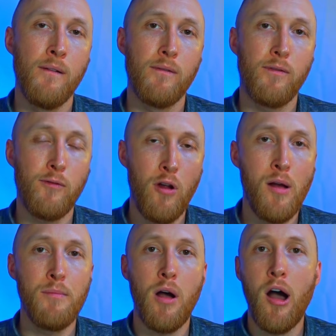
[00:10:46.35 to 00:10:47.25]

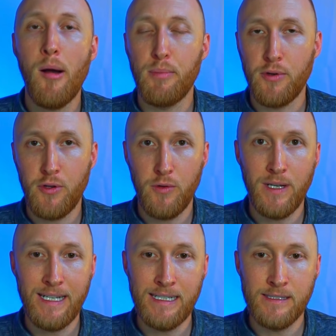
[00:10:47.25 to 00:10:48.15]
from
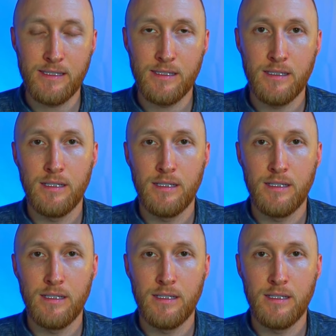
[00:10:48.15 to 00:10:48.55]
opportunities.